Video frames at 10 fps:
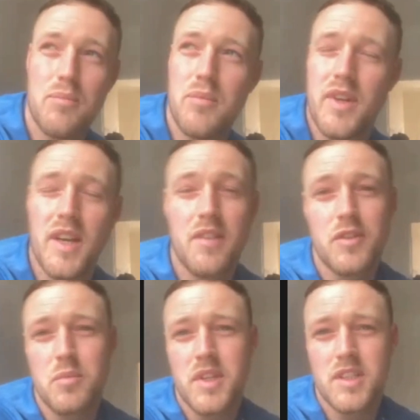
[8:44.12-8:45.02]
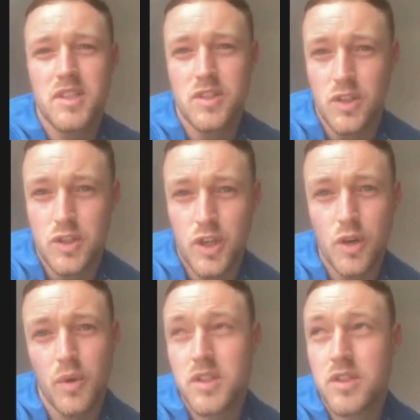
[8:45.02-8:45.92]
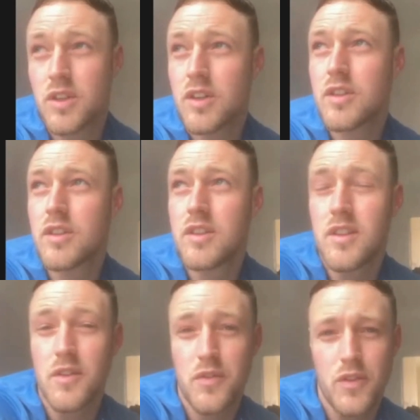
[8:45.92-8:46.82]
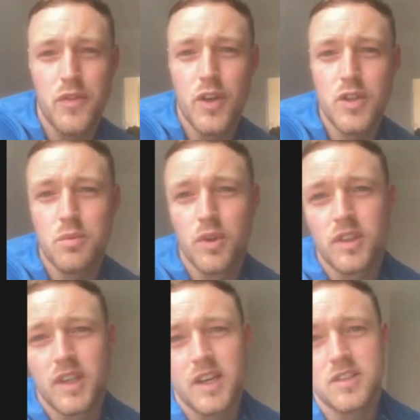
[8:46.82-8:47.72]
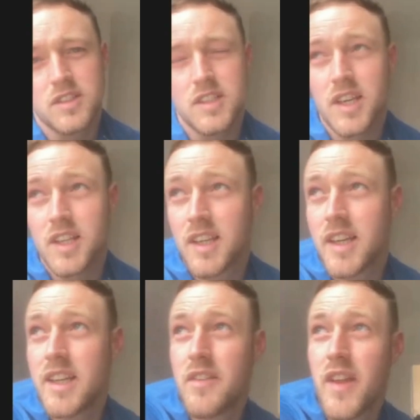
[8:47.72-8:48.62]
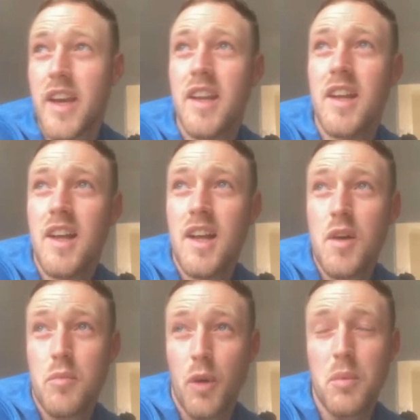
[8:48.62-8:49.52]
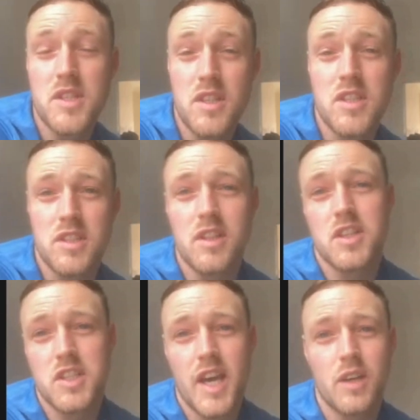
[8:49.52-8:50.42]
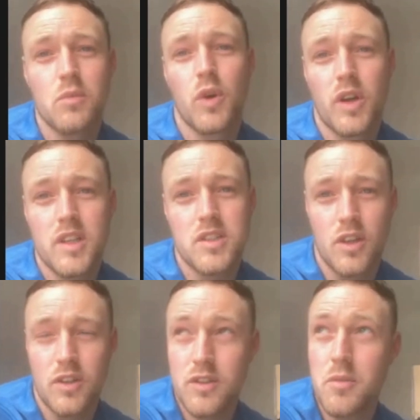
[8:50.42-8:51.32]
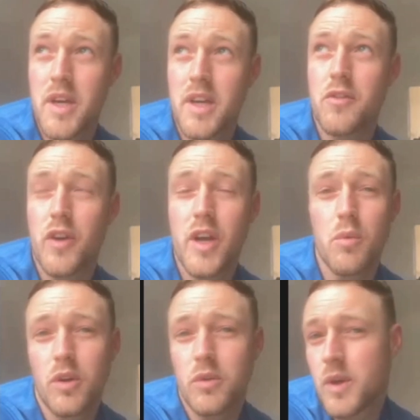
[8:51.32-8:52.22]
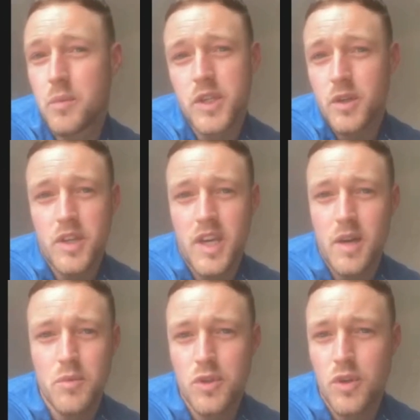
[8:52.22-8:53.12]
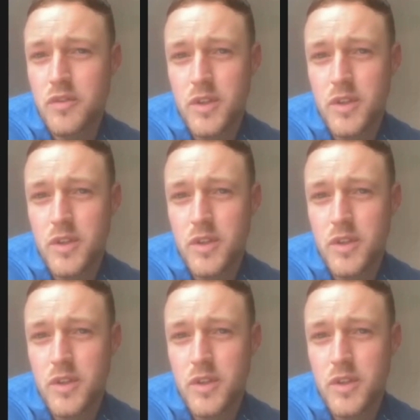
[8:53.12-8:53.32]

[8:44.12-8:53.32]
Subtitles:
There'd have to be the two at Stockton, the first one to get us to take the lead, and then probably the second one at Stockton to make it 3-1. Then we knew the game was over.